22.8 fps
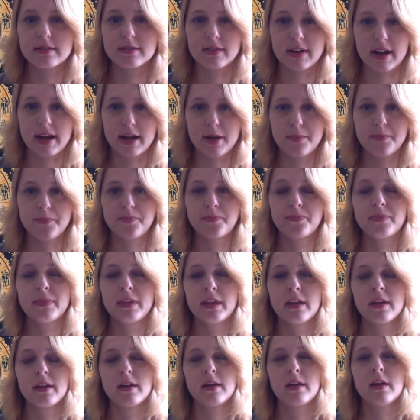right?
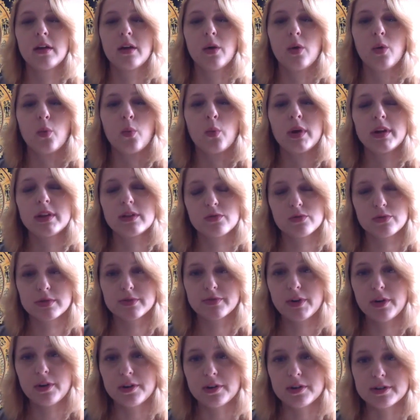When it's
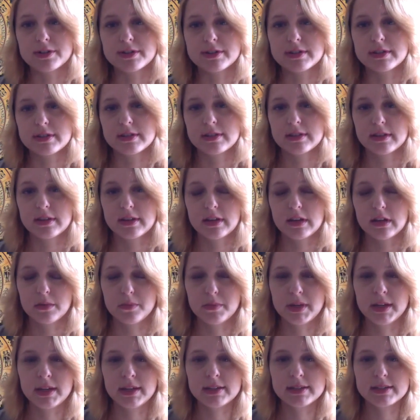reversed, it
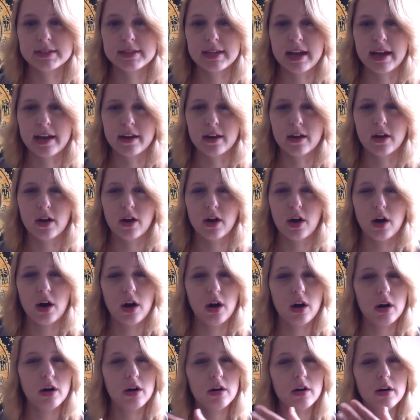means that
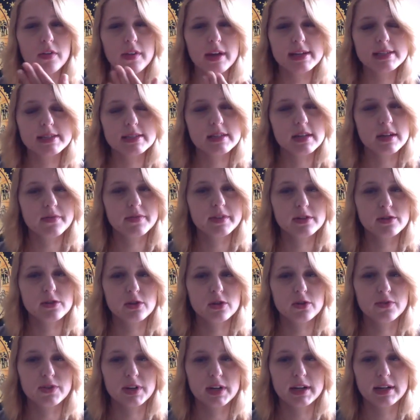all that stuff that
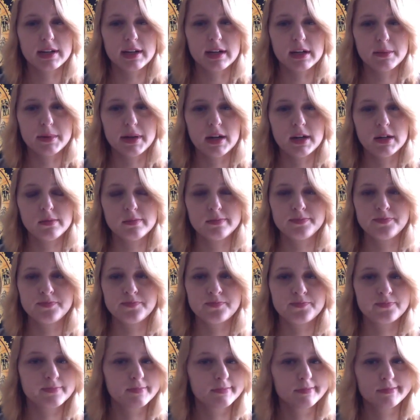you're freaking out about
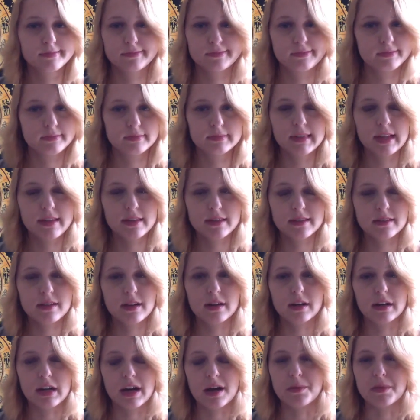nothing's
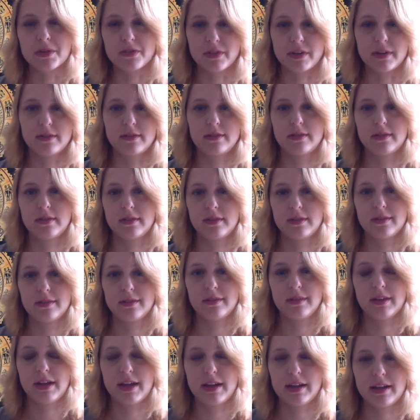gonna come of it.
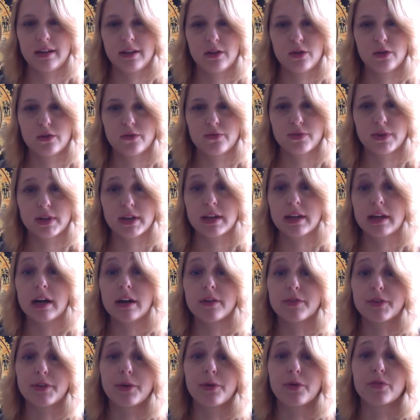Like, you're freaking
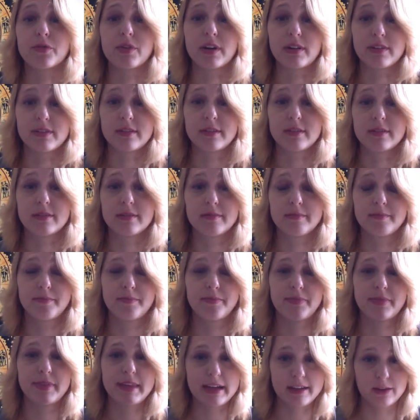out for no reason.
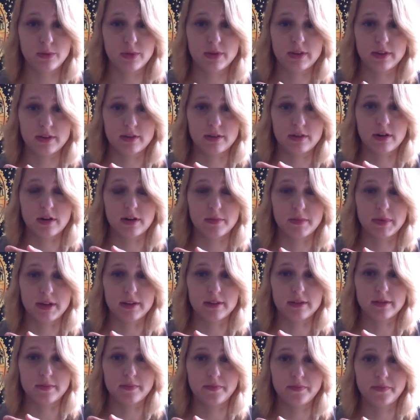That's what this card
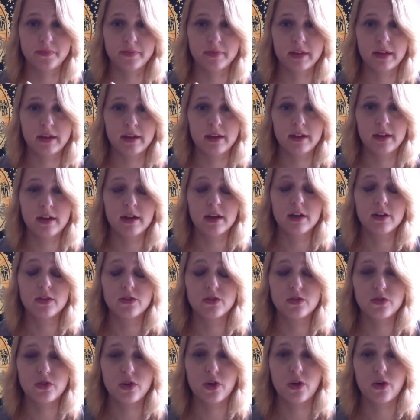means.
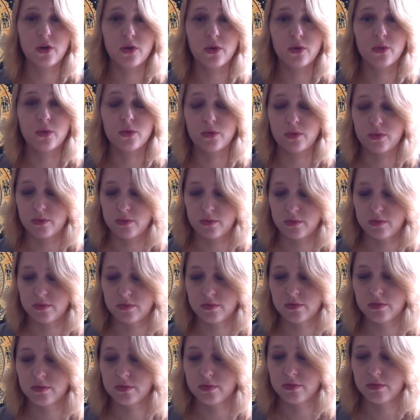So,
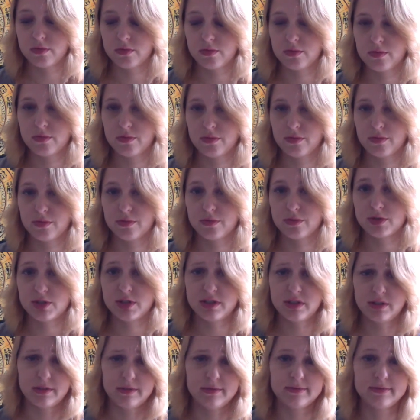
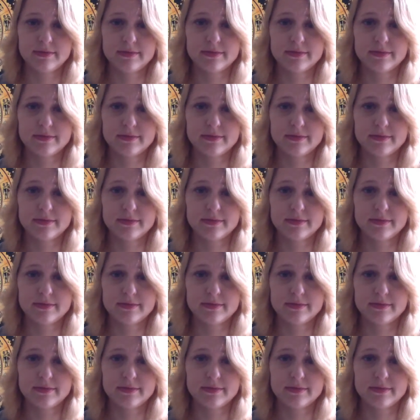chill.